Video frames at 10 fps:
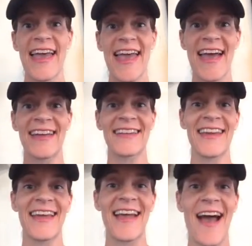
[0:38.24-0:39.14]
and
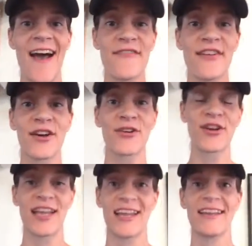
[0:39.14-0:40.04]
they have
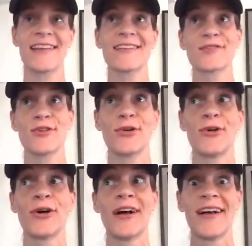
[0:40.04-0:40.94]
agreed
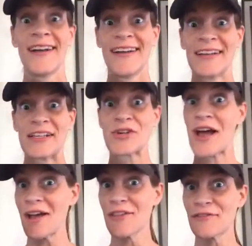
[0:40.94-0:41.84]
to
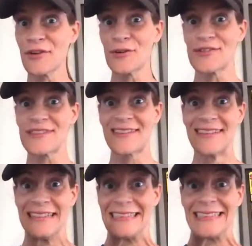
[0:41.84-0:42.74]
try all the foods.
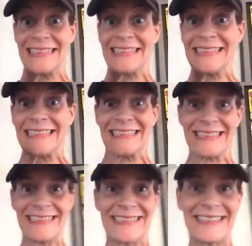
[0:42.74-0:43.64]

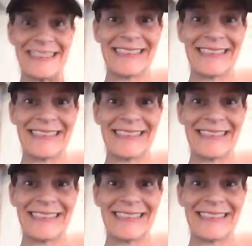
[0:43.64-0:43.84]
Yay!